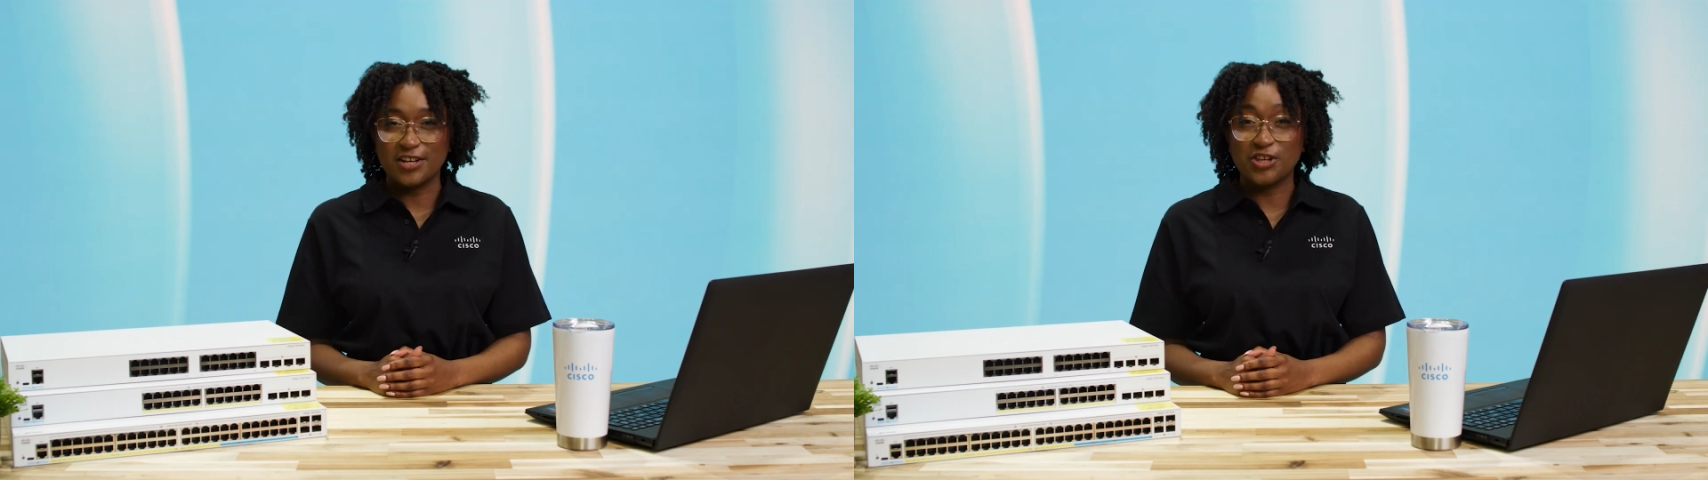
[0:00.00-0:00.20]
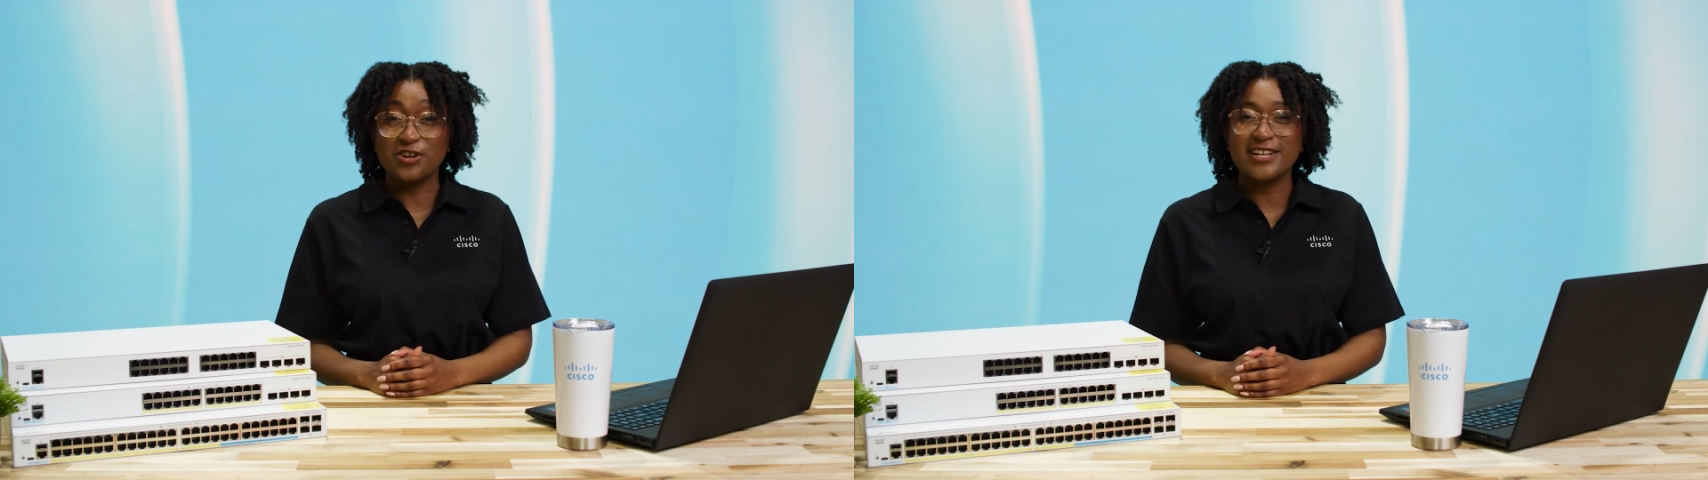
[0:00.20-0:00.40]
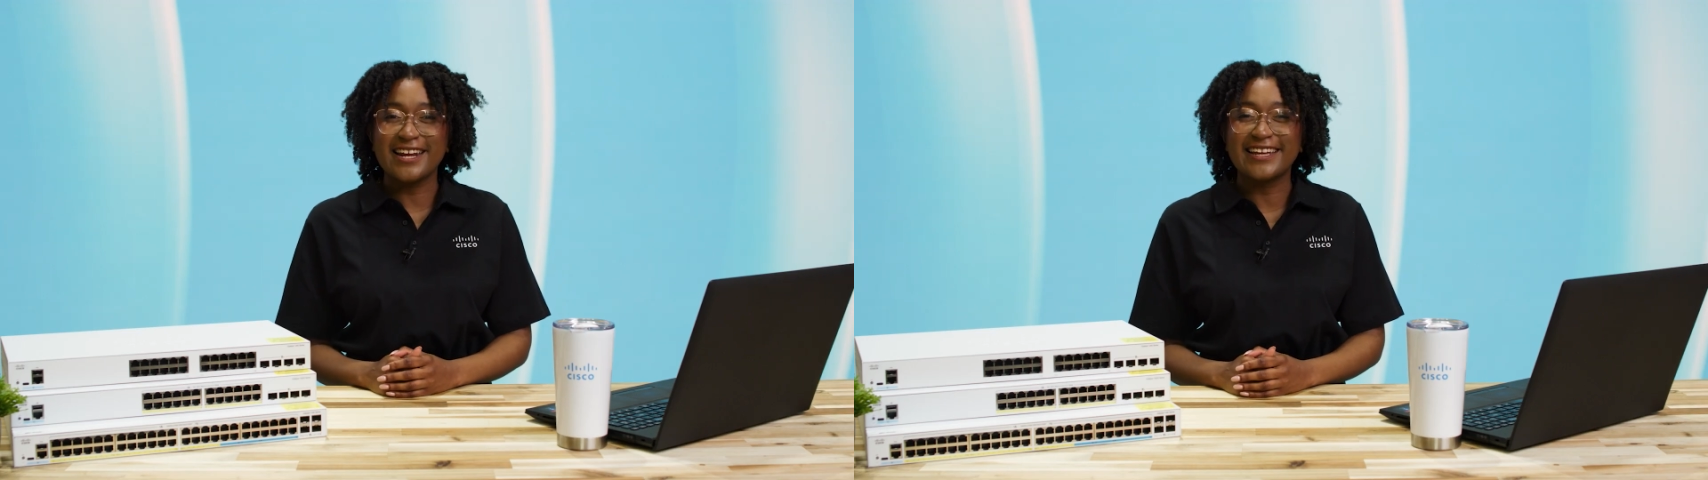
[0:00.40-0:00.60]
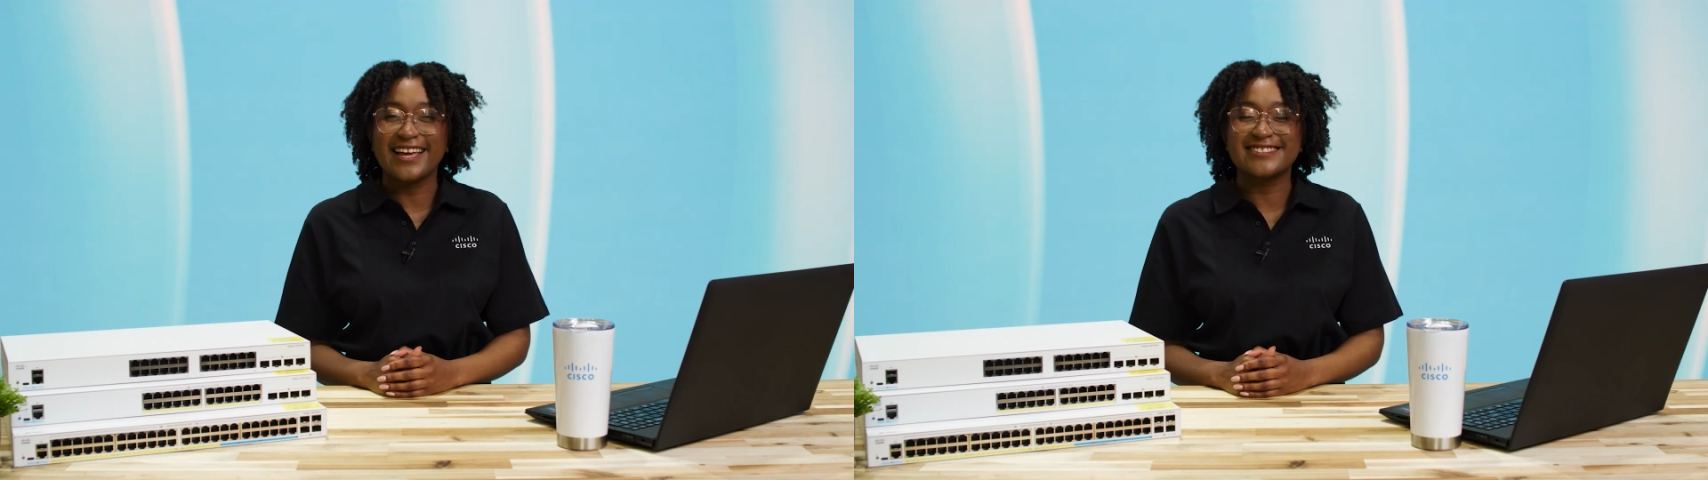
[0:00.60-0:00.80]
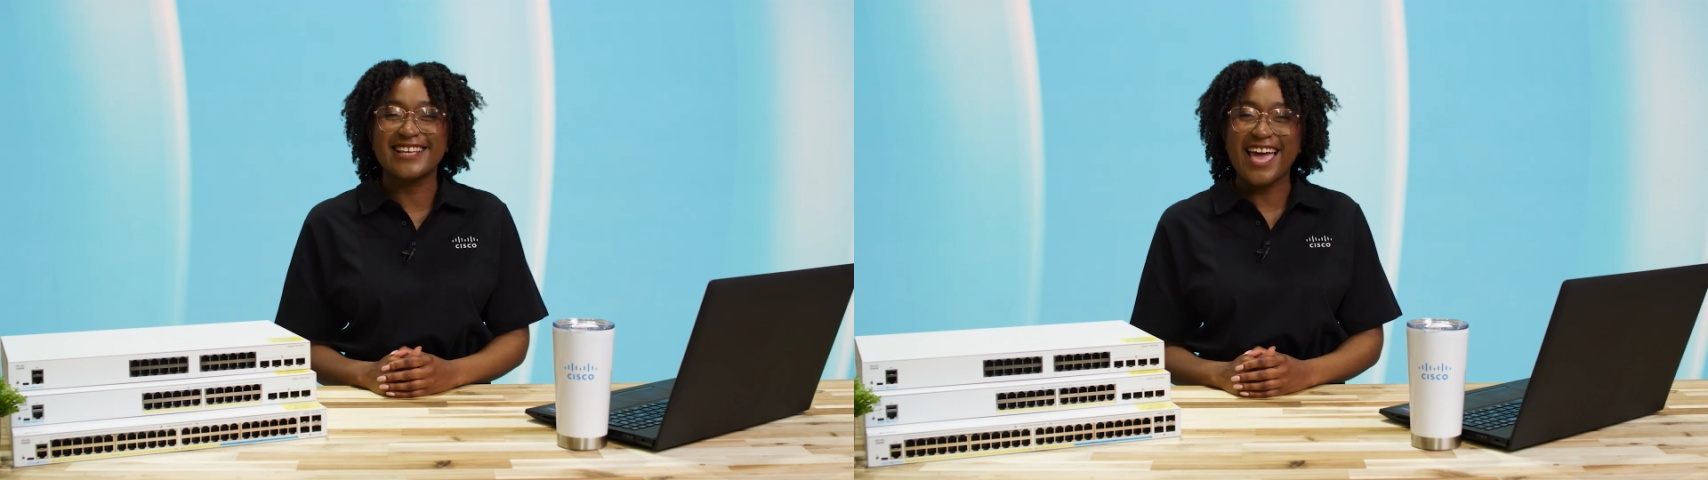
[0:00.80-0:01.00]
your data
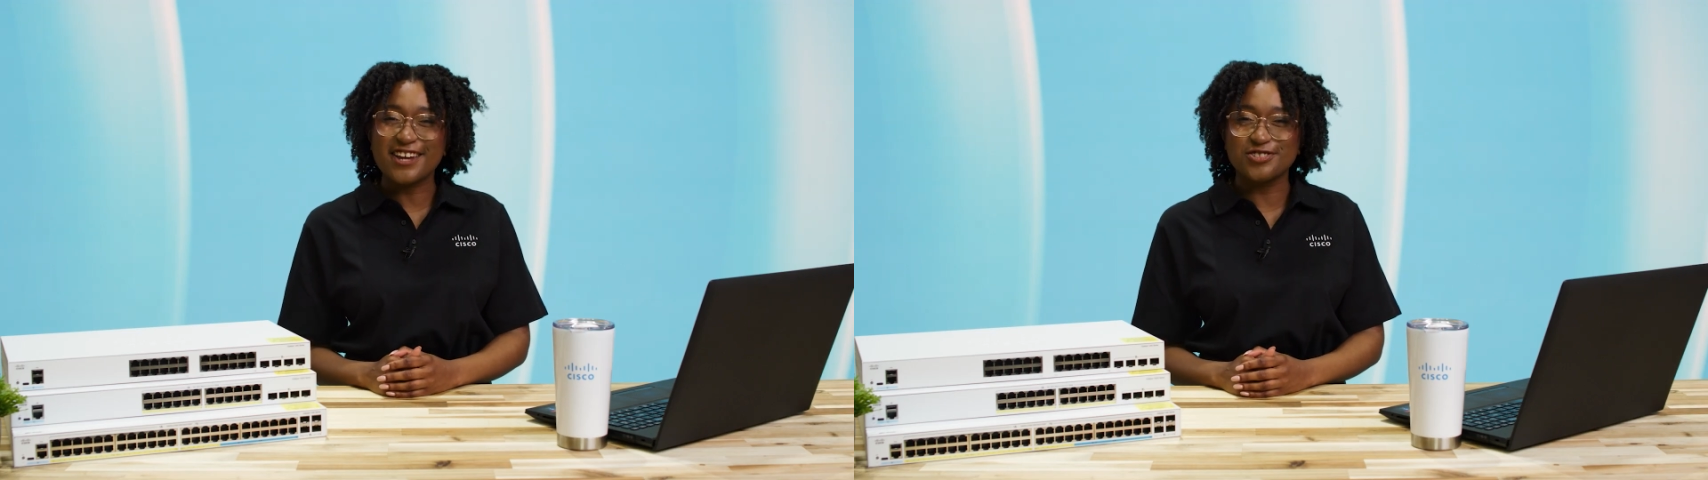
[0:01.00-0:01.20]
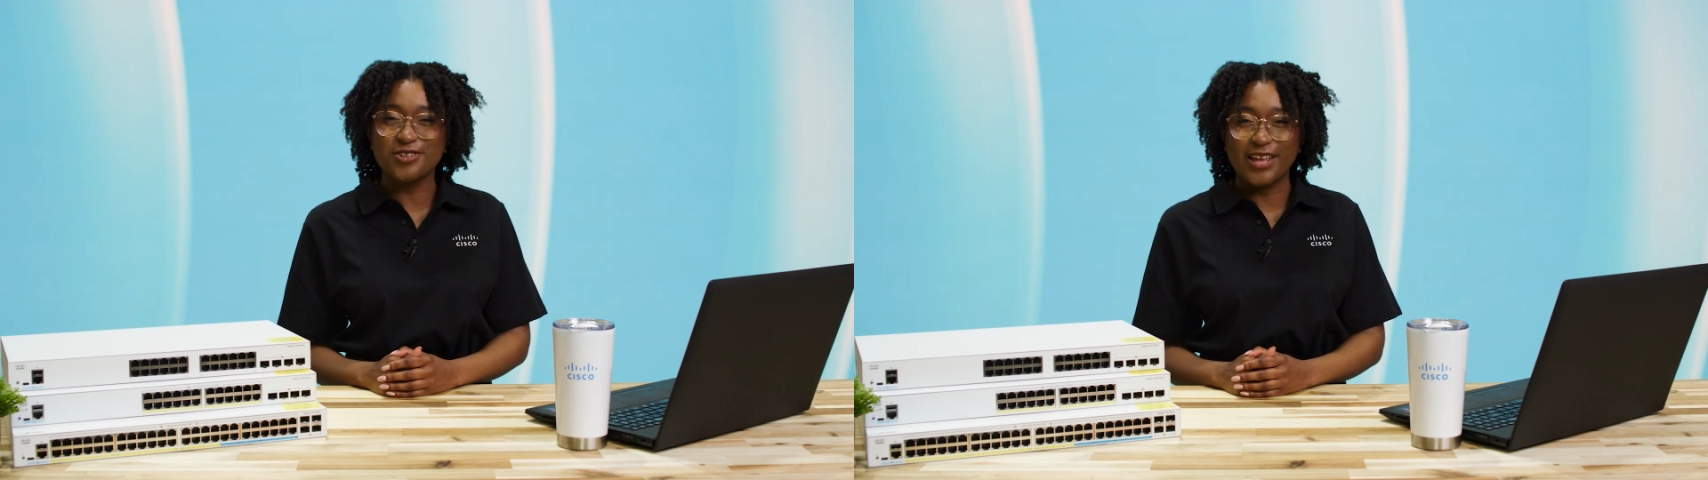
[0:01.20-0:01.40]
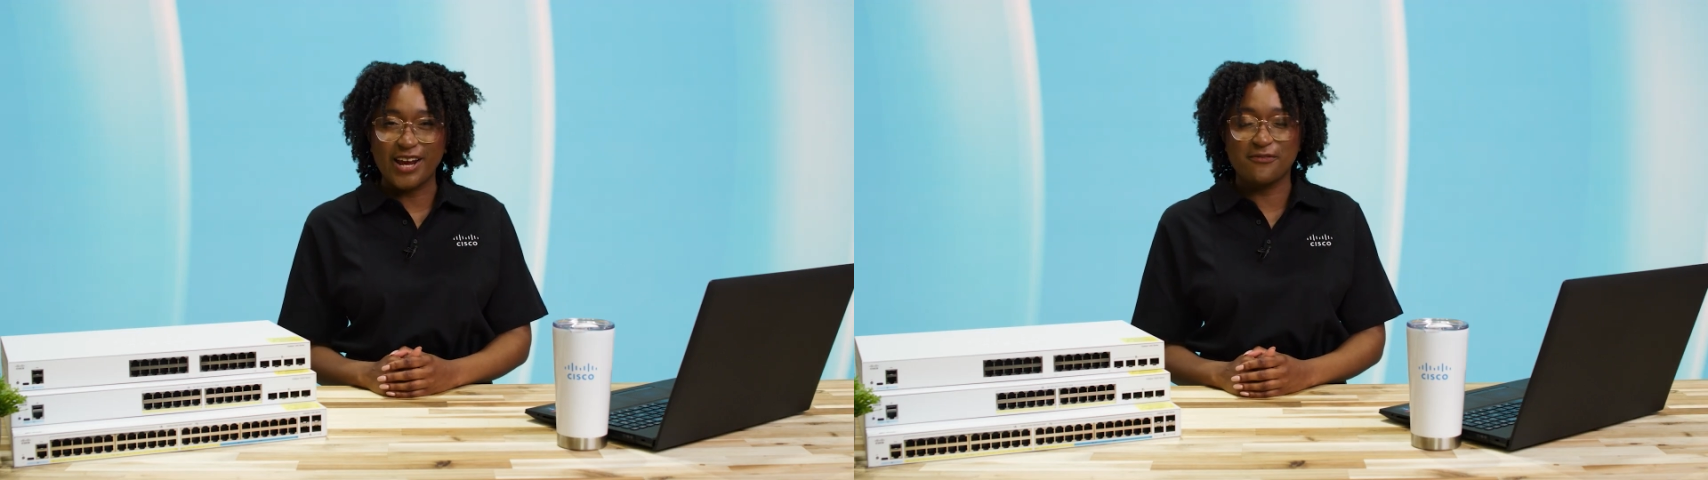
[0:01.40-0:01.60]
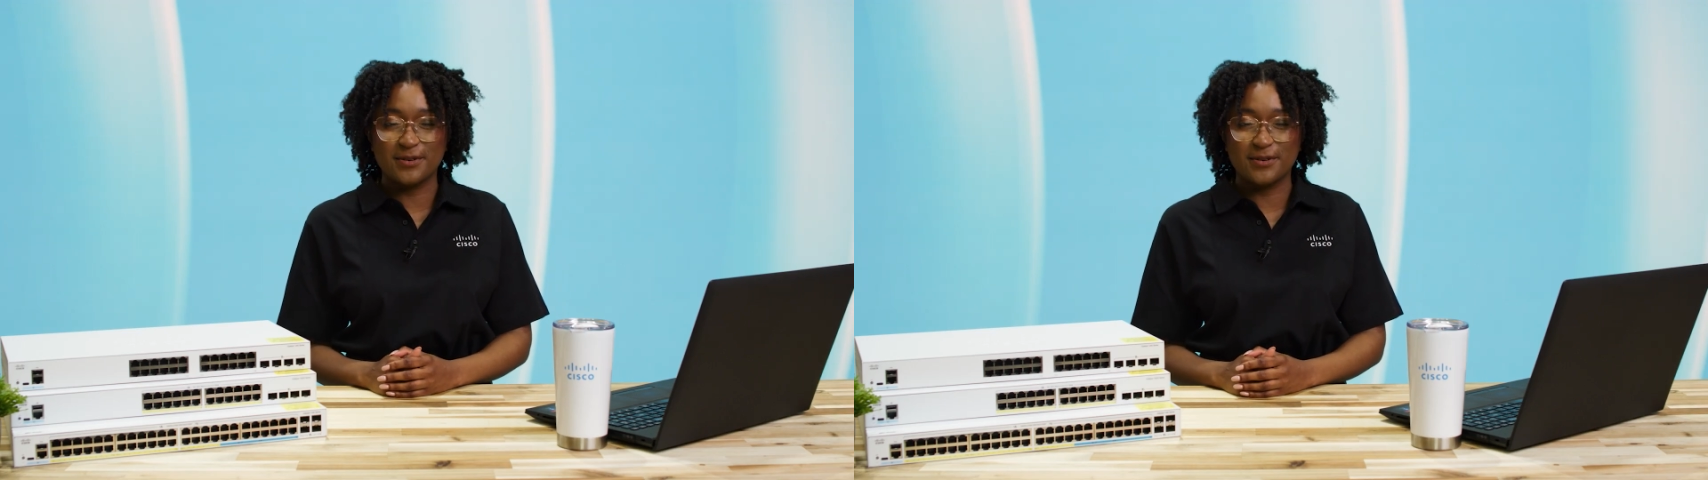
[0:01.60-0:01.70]
gets the extra layer of